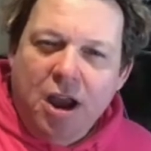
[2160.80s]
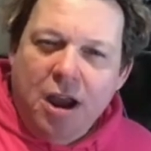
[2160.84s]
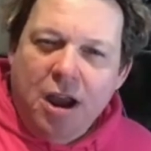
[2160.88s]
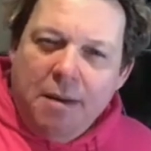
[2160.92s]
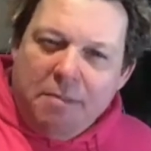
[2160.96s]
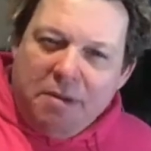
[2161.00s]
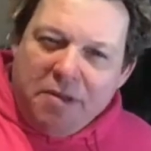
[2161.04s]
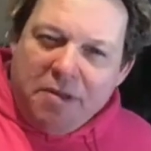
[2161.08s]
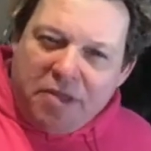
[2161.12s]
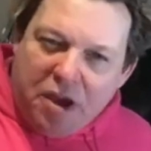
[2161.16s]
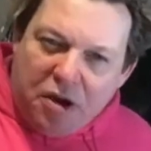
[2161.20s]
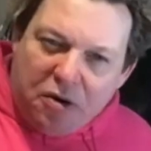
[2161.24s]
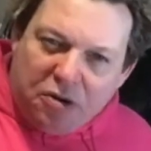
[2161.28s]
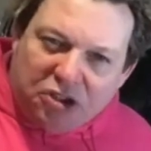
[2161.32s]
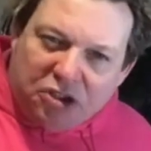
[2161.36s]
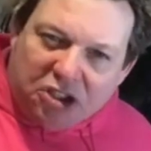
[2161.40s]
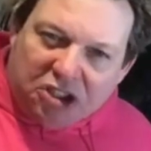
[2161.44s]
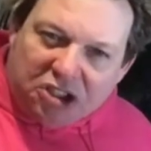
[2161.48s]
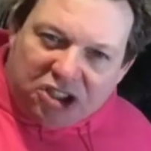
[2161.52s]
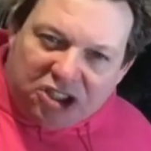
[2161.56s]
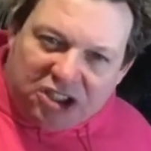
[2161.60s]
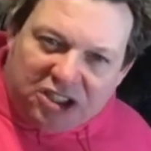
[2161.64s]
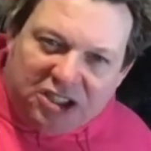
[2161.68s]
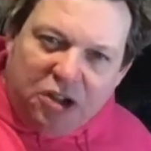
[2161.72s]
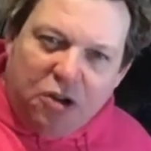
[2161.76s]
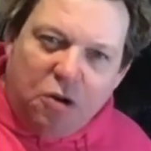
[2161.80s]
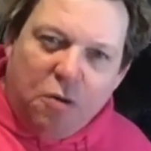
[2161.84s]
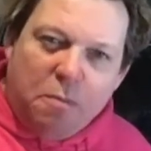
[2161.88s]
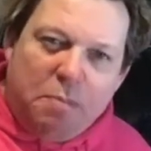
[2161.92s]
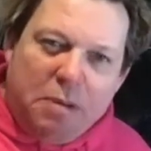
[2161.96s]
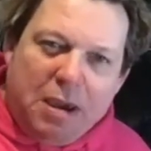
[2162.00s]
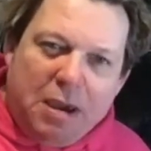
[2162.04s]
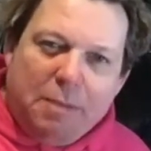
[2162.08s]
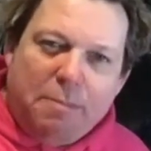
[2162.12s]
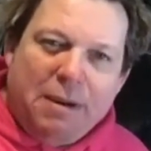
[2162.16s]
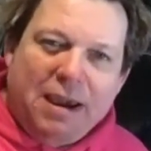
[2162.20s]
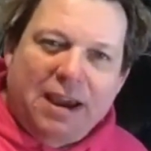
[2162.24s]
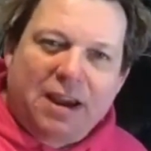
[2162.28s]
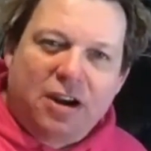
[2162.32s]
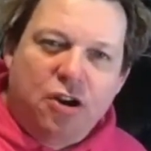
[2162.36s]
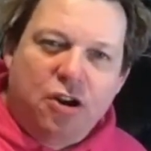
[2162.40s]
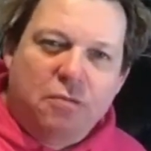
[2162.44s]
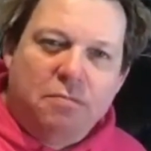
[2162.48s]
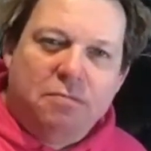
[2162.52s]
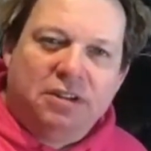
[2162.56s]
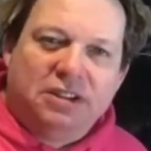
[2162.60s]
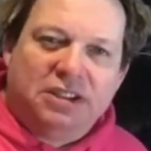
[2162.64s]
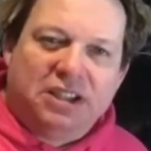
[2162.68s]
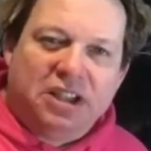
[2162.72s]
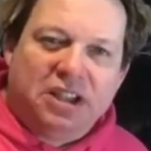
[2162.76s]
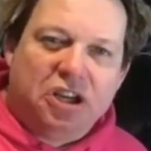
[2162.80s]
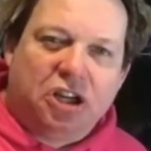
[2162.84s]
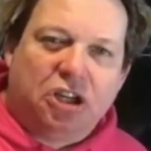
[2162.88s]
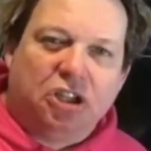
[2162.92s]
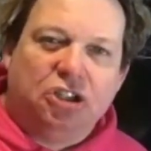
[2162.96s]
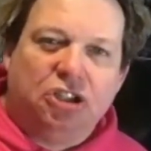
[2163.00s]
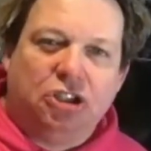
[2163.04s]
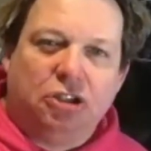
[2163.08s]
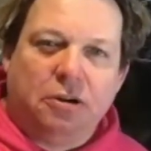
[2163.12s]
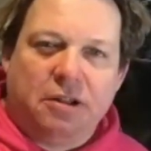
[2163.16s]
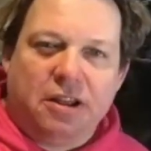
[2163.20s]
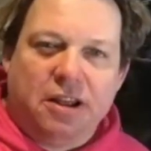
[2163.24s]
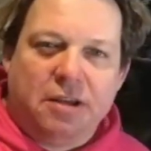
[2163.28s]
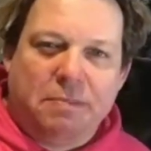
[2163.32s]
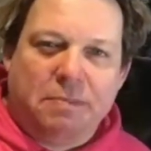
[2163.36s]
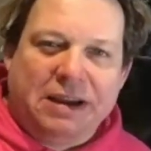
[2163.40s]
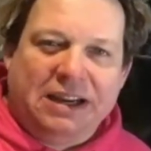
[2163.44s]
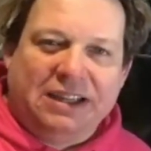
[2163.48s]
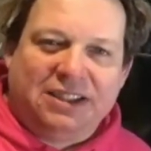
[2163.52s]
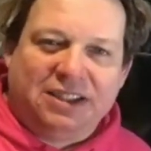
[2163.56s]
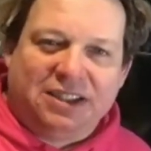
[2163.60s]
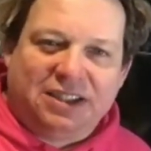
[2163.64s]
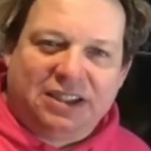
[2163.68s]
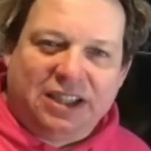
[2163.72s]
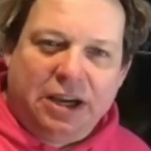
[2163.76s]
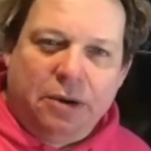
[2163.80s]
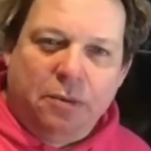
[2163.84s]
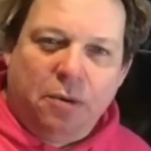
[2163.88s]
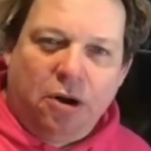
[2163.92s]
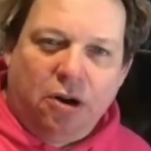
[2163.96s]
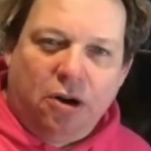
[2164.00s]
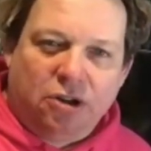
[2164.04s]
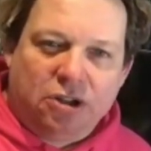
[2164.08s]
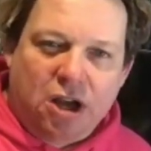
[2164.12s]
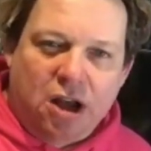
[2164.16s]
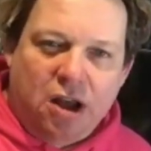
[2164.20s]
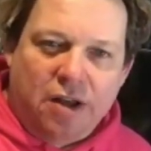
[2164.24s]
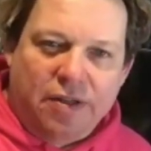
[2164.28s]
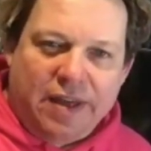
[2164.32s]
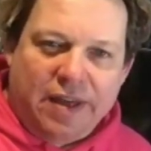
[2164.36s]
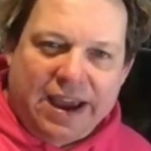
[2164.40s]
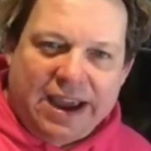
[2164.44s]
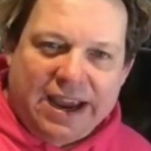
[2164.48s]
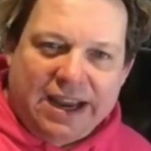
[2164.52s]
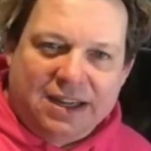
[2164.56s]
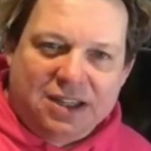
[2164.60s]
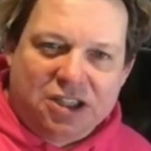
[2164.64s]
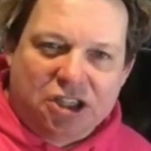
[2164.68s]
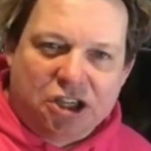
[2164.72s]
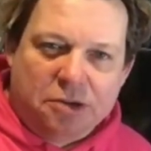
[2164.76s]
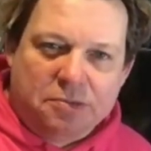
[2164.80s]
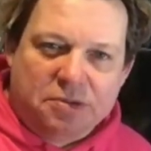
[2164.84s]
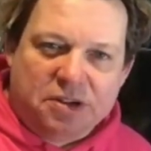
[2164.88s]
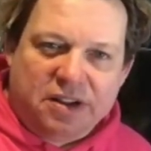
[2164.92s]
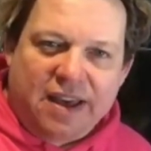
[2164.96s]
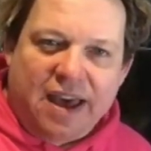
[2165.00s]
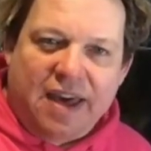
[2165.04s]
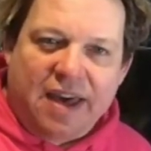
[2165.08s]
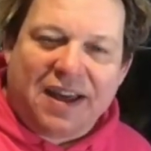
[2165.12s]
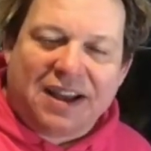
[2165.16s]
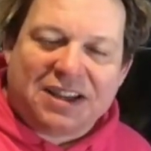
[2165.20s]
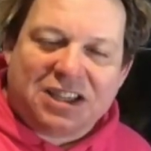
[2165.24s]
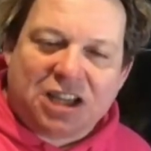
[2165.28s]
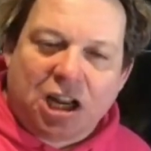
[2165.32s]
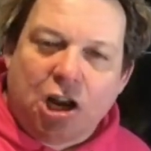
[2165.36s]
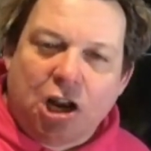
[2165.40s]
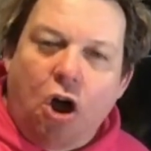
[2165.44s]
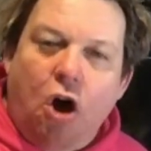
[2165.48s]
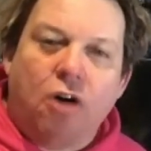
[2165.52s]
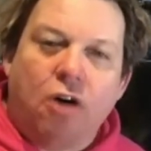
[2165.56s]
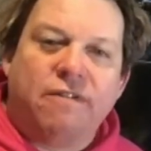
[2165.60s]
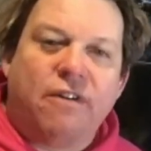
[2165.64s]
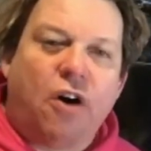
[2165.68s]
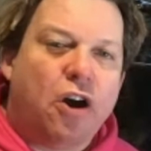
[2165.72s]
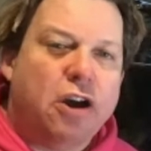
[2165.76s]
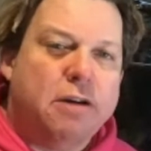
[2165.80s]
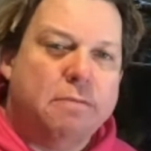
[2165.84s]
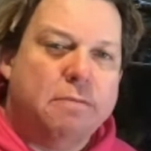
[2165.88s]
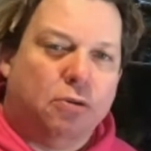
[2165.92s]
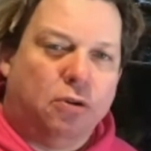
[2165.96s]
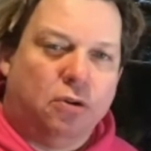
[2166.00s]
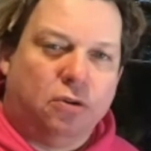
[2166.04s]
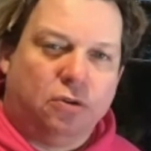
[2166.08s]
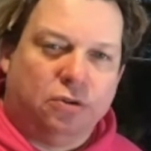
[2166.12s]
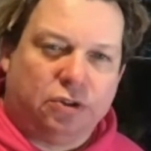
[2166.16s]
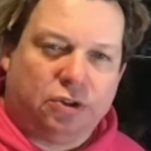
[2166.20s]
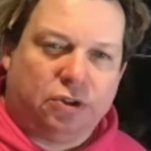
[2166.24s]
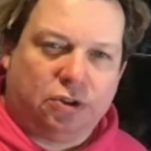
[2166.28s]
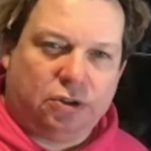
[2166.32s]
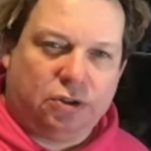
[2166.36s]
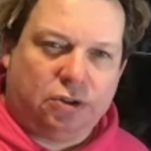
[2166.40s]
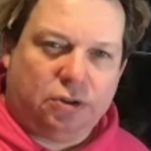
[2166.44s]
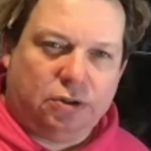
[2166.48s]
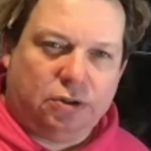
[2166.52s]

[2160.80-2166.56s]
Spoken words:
But those are still big numbers in the B2C world, aren't they? In terms of that's a lot of eyeballs.